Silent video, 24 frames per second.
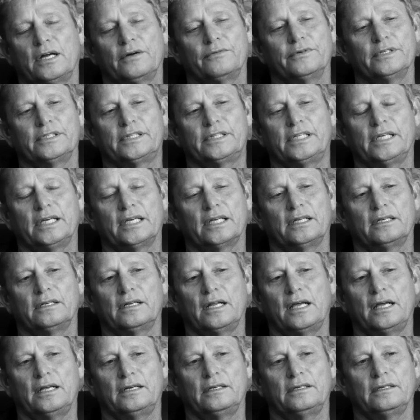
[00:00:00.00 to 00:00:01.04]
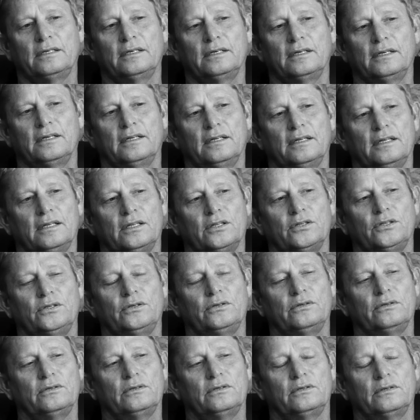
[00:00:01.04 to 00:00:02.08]
everything, and, and
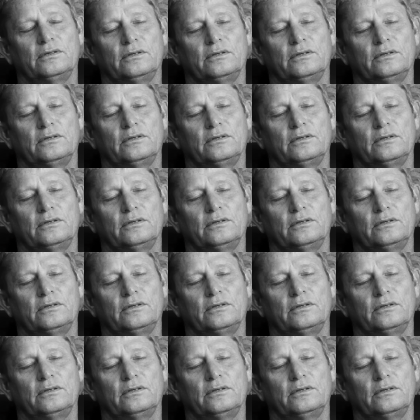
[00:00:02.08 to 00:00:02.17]
you